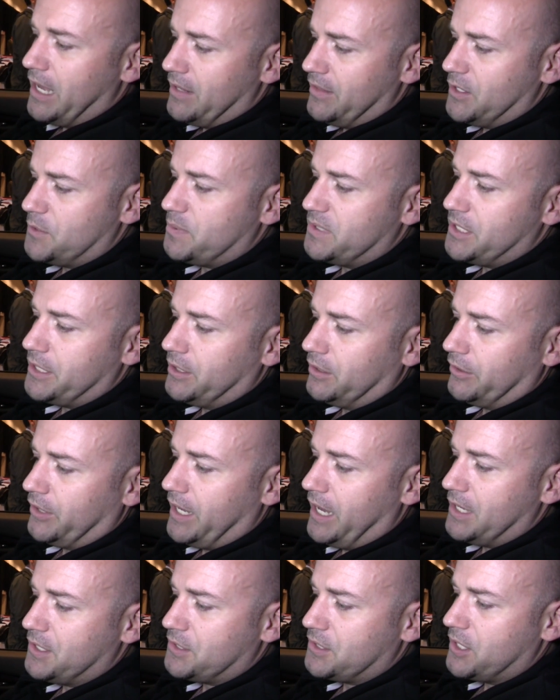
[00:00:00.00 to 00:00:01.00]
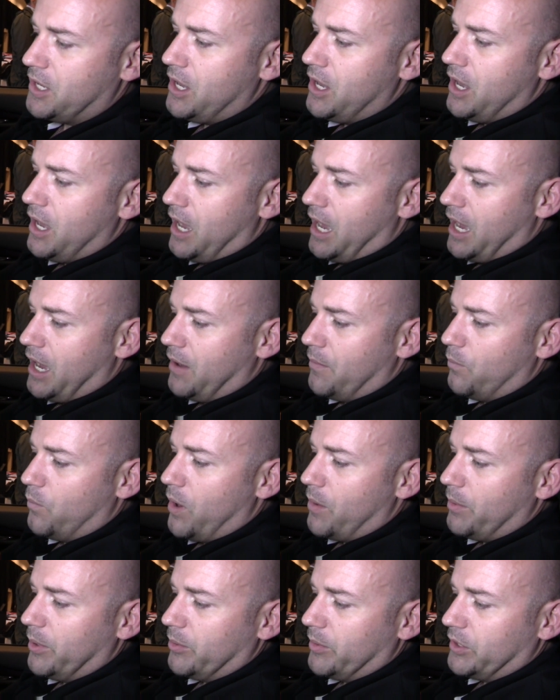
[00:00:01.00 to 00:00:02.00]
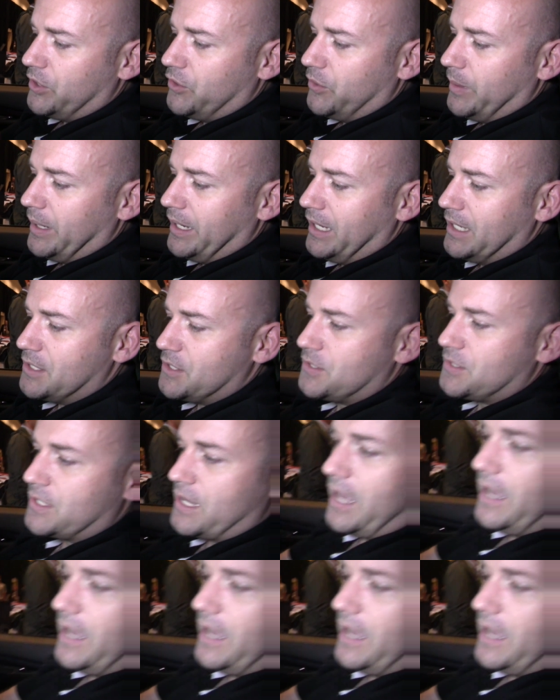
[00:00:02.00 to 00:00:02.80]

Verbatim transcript: in this particular case, um, what we were doing is